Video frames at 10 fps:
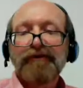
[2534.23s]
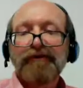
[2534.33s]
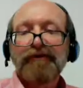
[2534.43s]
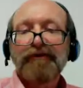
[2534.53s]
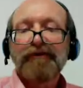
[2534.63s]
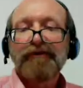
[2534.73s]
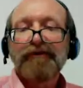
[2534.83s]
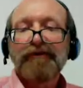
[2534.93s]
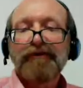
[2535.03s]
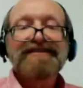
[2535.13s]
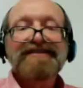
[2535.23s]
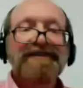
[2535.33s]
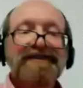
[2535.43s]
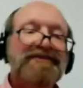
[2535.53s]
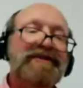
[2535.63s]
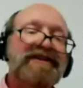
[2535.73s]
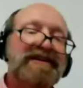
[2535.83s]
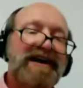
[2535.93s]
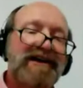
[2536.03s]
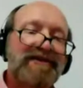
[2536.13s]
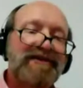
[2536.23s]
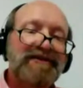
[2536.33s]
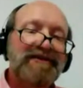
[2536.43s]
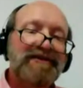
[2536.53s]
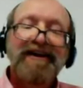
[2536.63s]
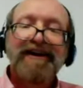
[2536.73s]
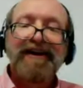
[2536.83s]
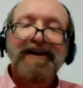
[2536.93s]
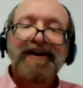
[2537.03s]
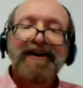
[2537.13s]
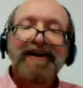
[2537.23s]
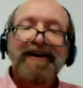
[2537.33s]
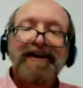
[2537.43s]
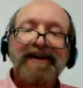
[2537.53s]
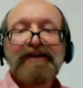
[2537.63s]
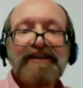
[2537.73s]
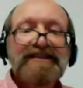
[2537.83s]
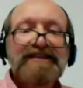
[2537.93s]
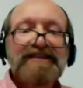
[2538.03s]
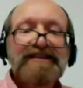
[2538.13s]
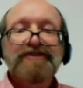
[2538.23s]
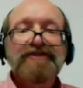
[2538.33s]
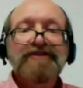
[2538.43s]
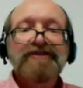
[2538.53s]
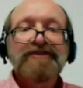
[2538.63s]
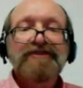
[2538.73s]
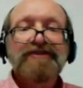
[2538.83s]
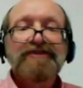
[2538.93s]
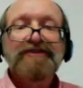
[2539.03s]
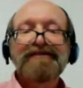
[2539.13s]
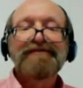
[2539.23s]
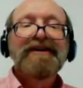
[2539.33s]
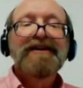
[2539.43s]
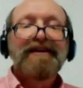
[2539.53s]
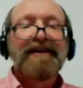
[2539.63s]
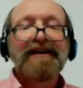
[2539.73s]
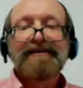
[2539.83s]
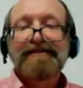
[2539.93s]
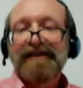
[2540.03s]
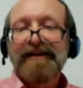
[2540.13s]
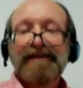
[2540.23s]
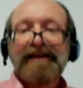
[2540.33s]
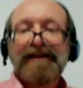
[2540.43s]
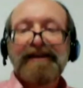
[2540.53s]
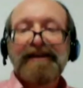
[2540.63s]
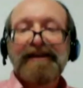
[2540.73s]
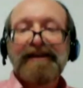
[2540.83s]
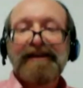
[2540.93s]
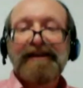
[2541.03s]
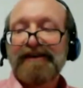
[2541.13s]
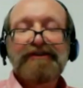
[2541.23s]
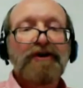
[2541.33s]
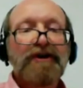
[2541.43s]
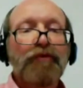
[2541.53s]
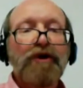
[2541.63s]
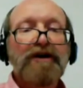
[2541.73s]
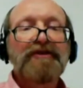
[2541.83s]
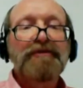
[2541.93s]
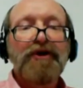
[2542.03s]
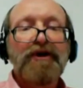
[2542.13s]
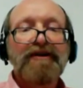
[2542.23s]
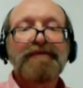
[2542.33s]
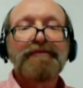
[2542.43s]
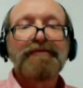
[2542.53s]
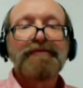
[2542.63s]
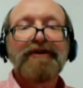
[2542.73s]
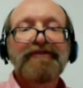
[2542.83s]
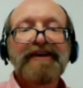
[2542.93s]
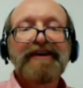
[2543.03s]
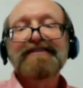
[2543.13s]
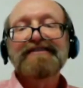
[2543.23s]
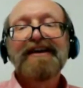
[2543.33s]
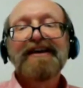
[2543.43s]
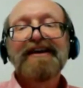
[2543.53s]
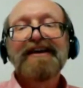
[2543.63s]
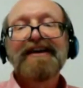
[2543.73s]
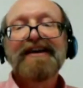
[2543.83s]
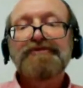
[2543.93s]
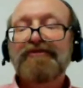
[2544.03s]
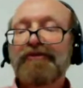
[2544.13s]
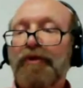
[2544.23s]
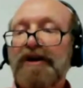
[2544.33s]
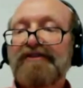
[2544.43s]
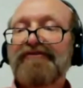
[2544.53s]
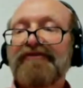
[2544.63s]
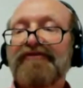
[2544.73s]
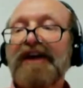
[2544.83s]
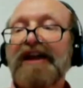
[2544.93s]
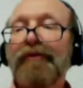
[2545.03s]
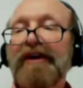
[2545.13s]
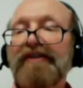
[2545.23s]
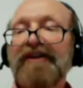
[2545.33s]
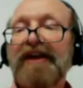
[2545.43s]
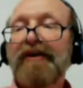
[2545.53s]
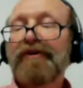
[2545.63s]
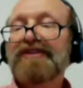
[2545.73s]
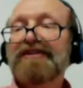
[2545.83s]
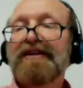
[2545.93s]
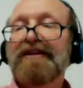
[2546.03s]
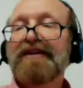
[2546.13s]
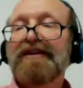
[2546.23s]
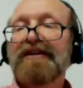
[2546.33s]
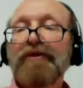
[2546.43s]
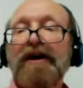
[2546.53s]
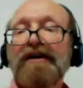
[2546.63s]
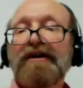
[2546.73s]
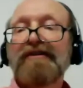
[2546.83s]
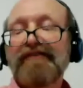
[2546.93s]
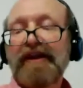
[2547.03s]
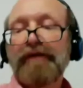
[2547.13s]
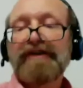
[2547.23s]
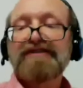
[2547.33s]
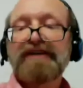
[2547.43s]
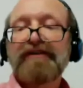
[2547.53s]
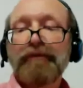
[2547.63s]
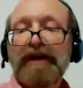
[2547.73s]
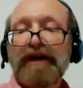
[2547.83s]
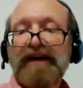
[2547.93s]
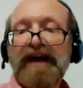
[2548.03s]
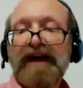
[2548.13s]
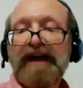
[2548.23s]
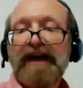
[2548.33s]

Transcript: lovely Winning Impress, Katrina Collar, talking about Facebook, social recruiting, and a lovely dog walk in the park, among other things. So if you want to follow us. A lot of you are following us on the Rec